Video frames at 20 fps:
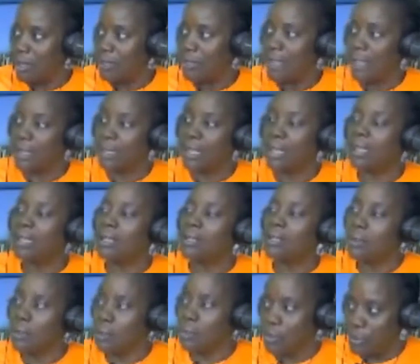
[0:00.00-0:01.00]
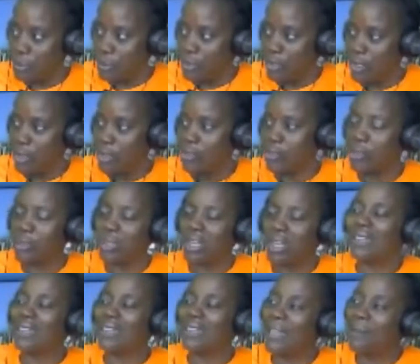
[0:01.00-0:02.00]
that they can use so they
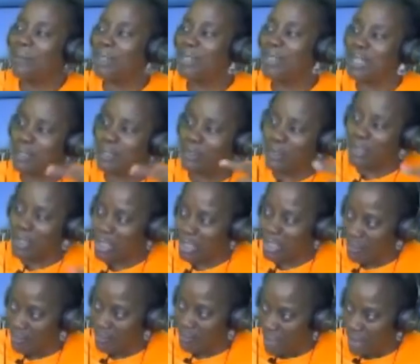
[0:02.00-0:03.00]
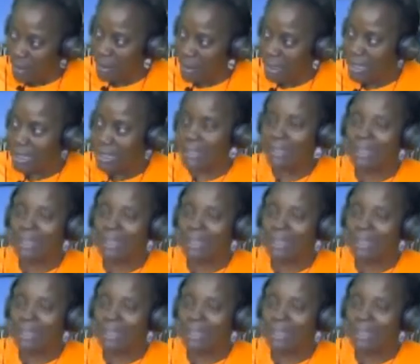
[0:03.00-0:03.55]
can help the dysfunctional families,